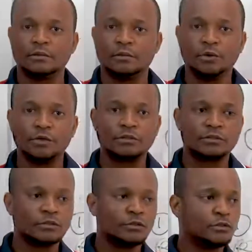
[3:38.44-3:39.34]

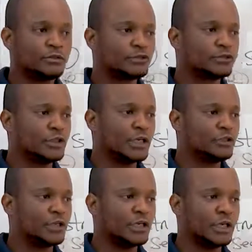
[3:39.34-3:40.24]
was
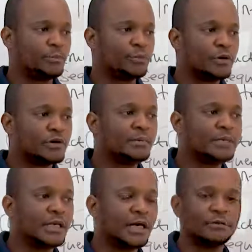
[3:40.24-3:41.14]
a
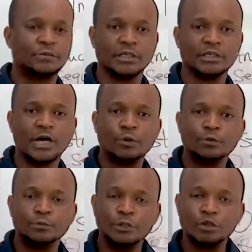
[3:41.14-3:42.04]
programming language that
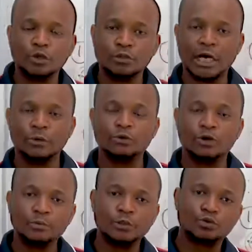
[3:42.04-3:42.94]
will not
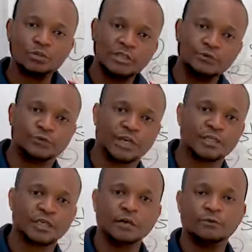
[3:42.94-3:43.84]
be too different
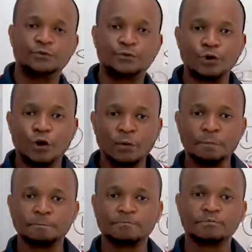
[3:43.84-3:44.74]
from
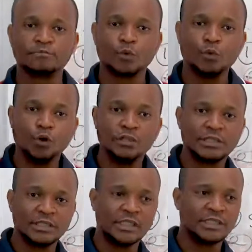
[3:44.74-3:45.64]
what
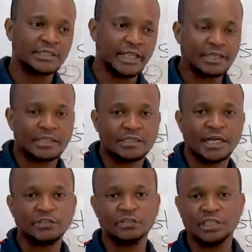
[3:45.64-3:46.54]
the
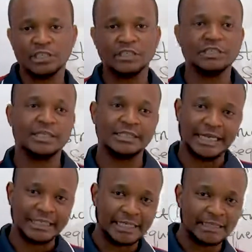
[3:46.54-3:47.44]
technicians and engineers
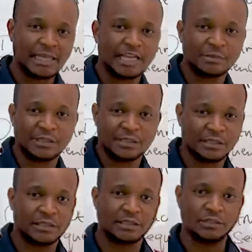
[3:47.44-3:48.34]
at that time in the
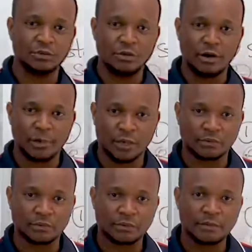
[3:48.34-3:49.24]
60s know about.